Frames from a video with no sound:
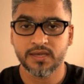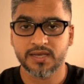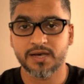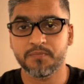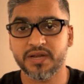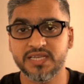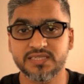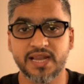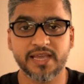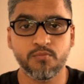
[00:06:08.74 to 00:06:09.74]

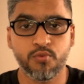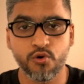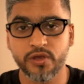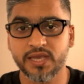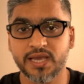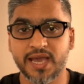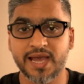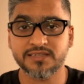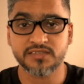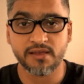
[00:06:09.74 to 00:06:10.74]
Companies like Boeing
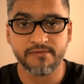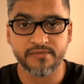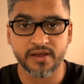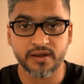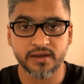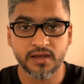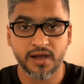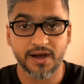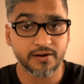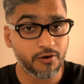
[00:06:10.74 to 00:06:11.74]
and Safran
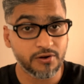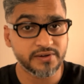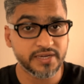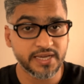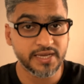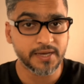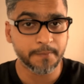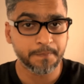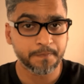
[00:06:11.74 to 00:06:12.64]
are already here.